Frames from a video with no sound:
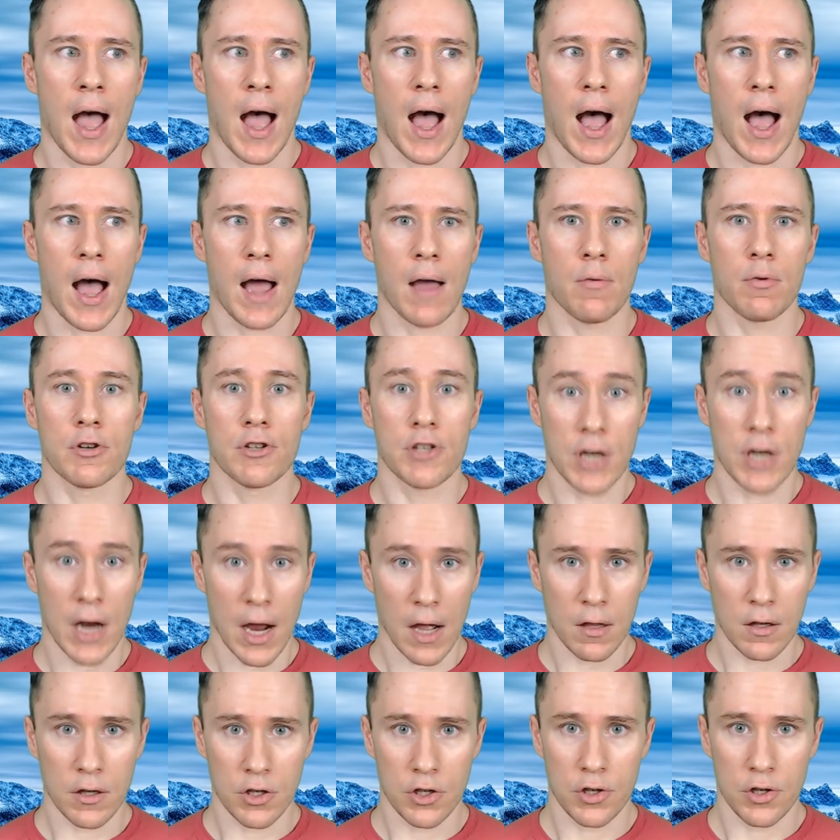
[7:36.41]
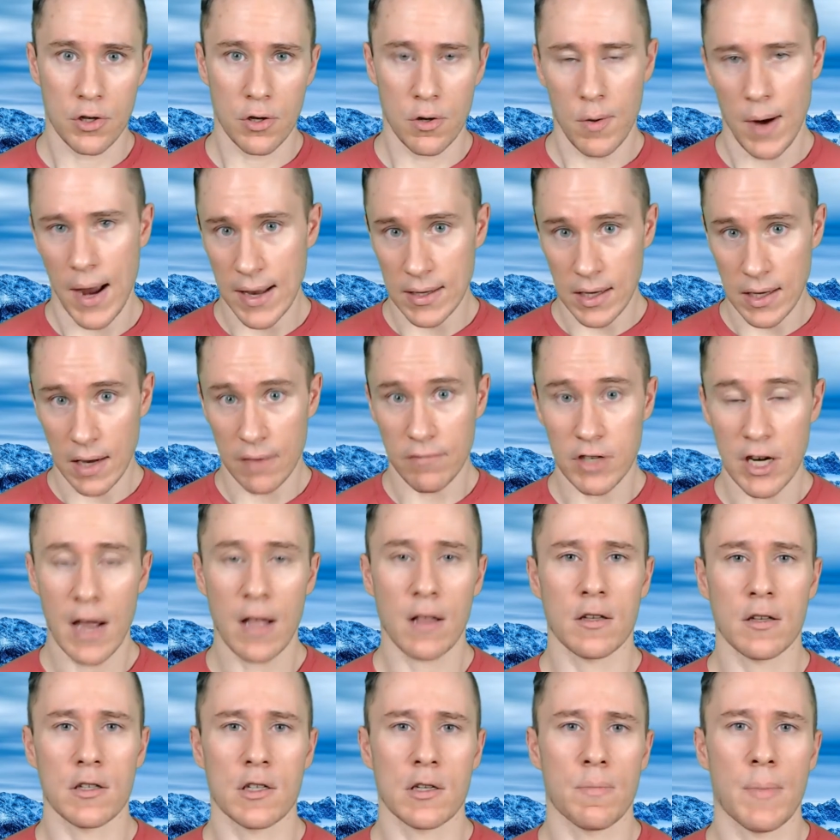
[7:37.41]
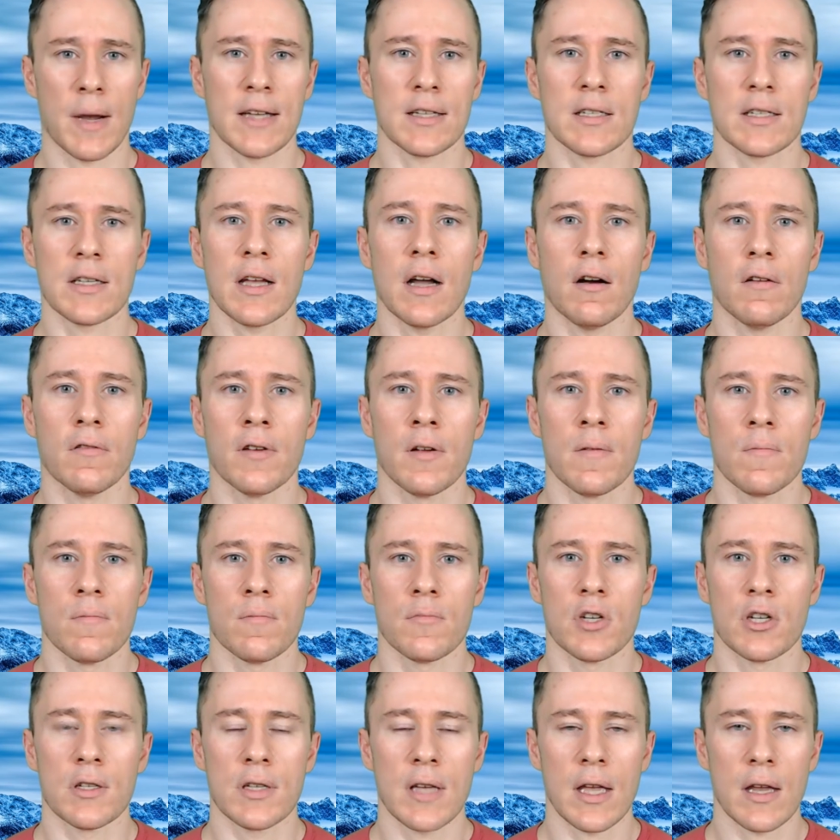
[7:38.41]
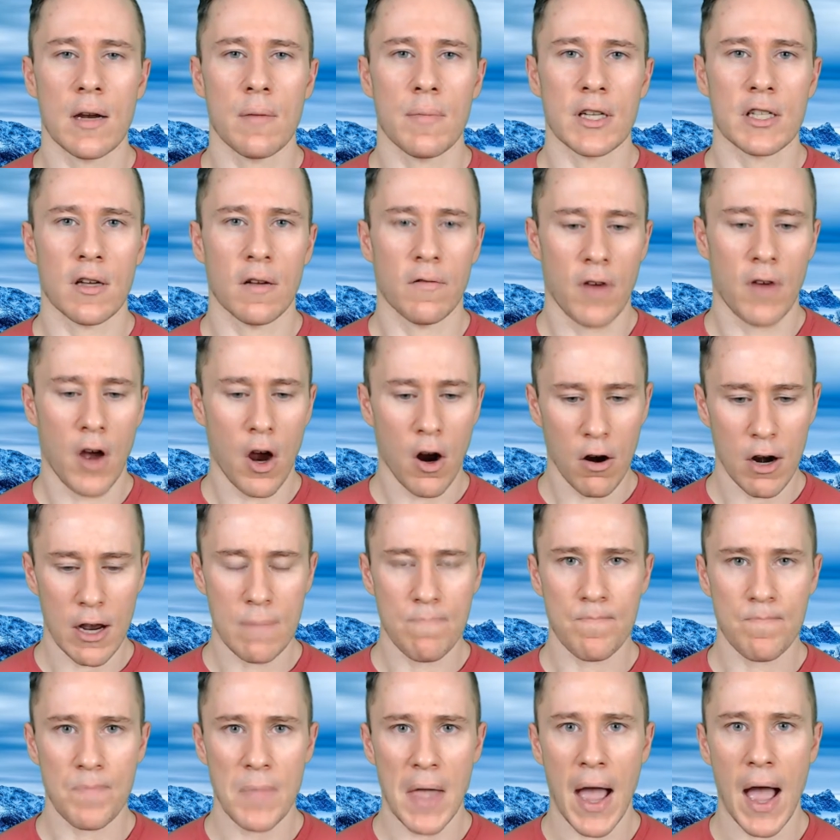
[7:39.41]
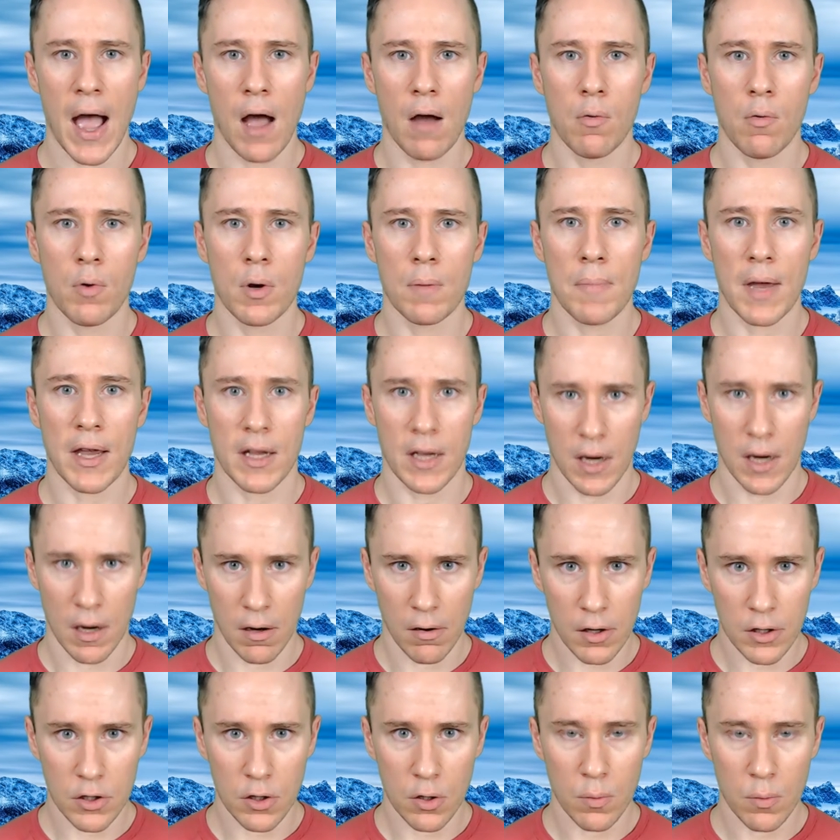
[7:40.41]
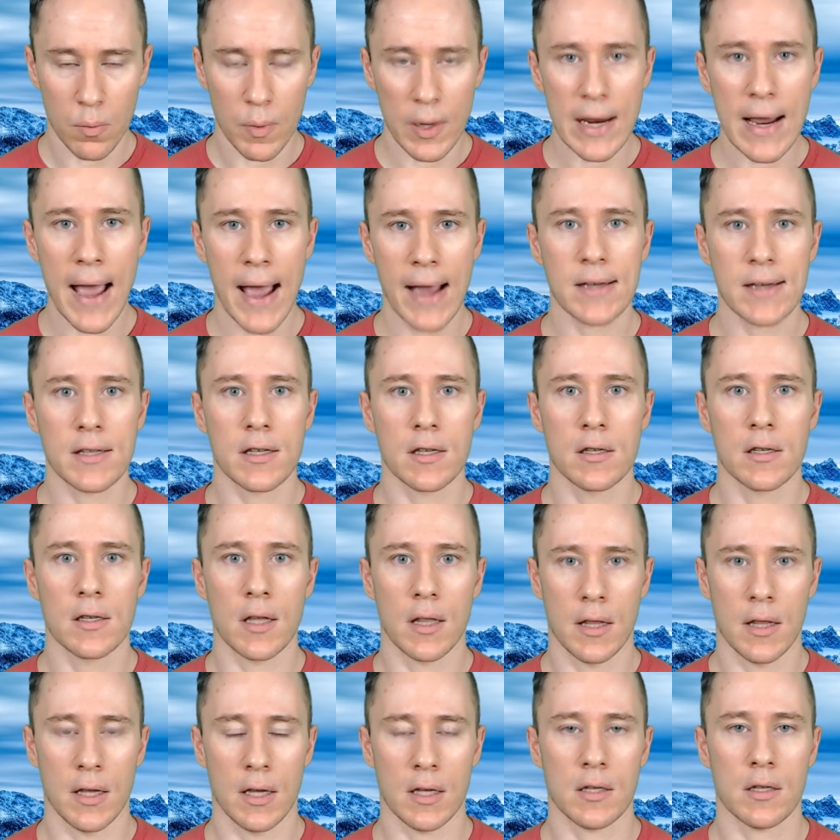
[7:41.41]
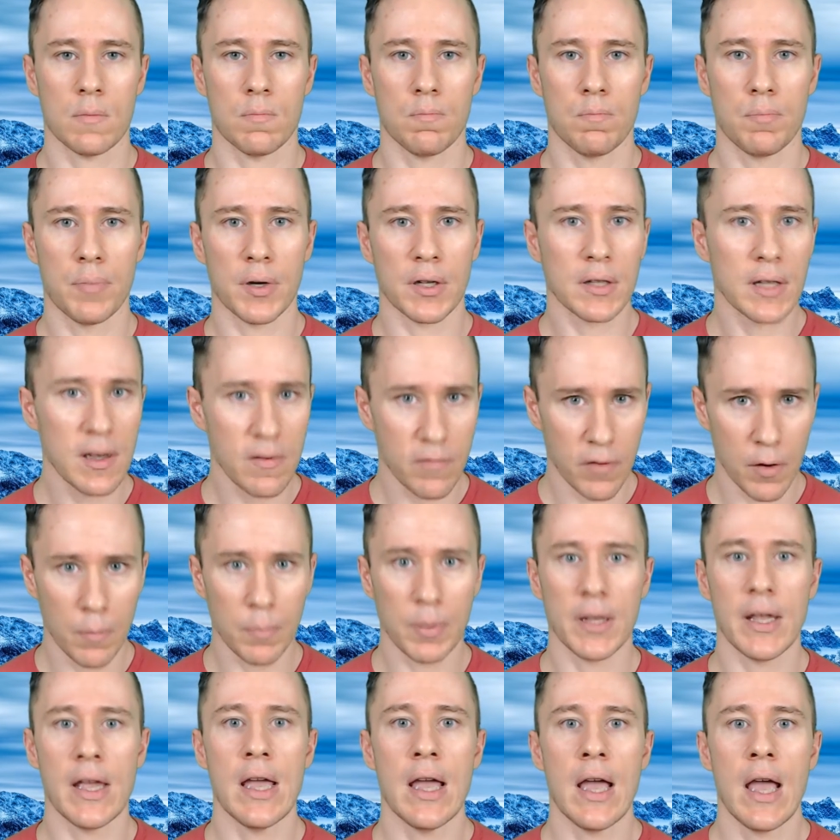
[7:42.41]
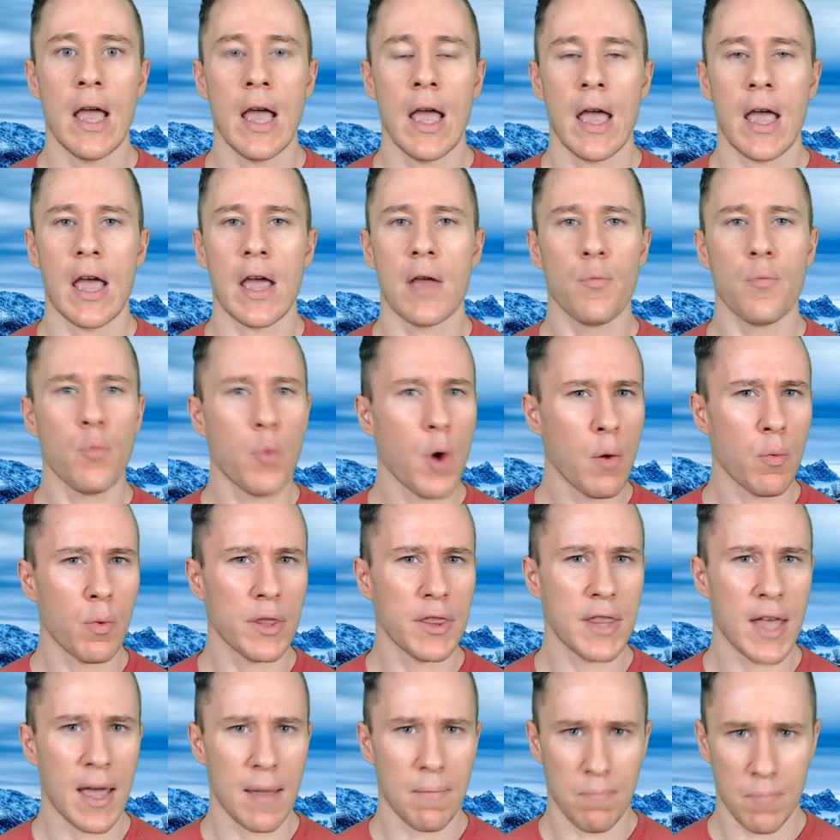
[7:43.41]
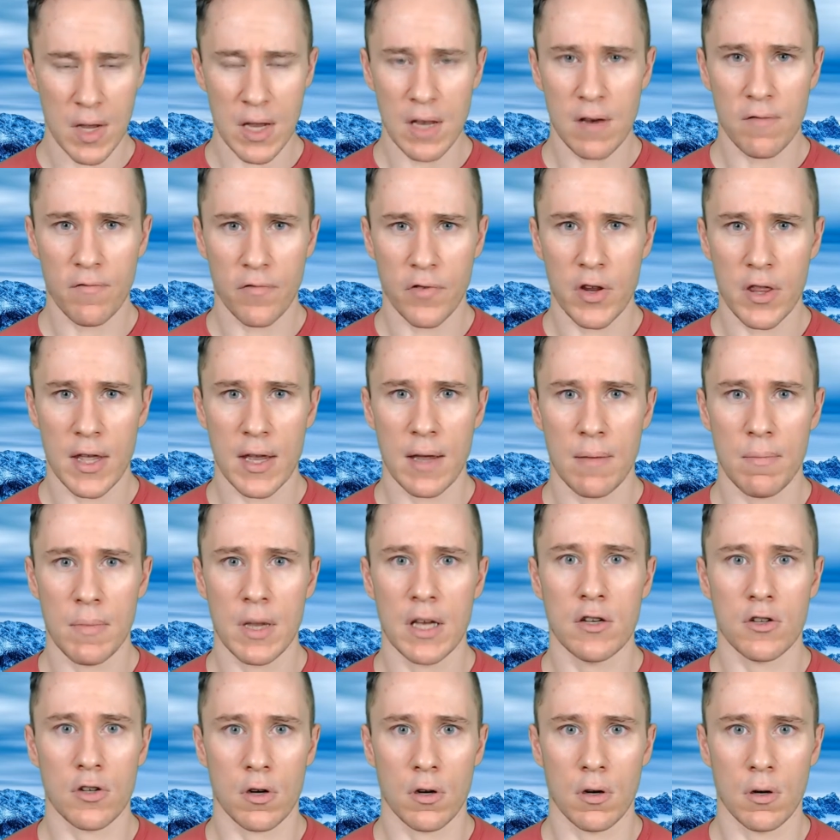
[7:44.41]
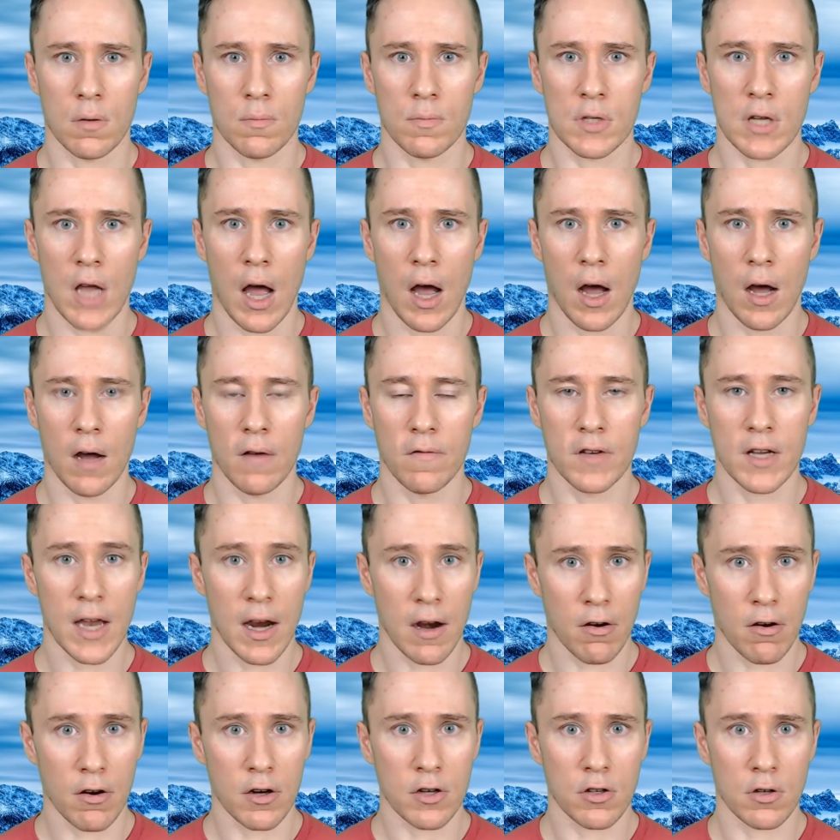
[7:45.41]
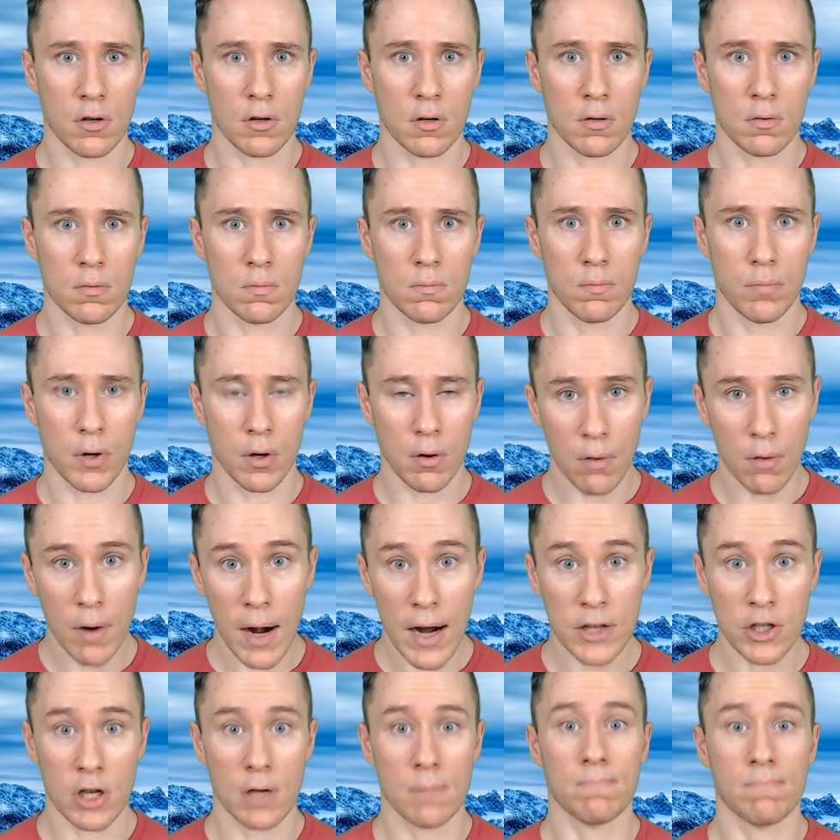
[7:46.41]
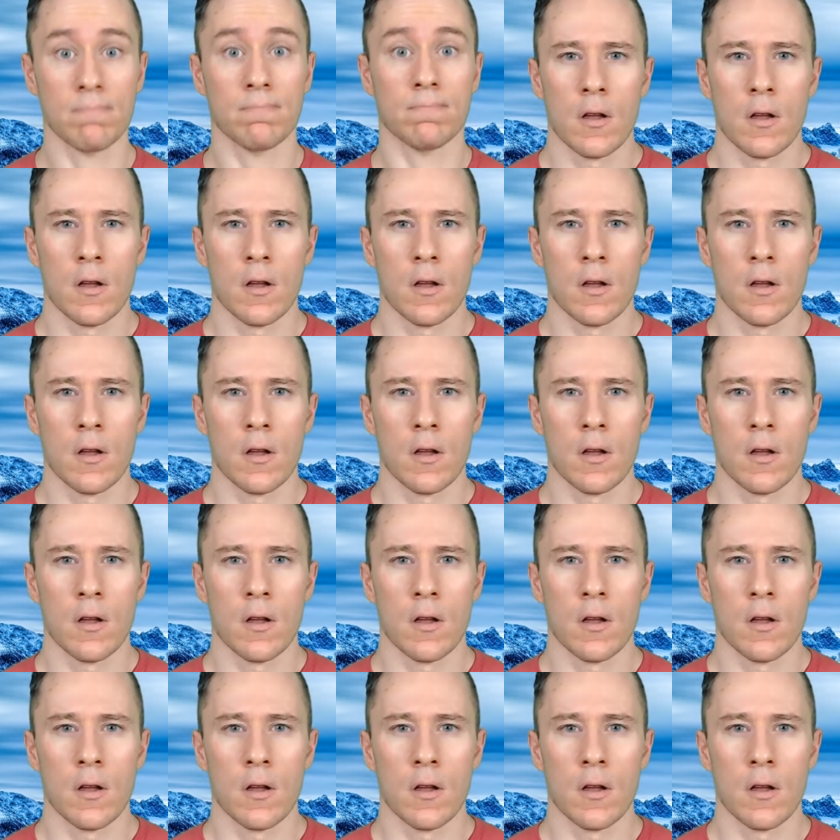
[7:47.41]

I would challenge you, as I've challenged myself, to say to myself, all right, how would my character react to this believably, and what would that mean for them in terms of character progression?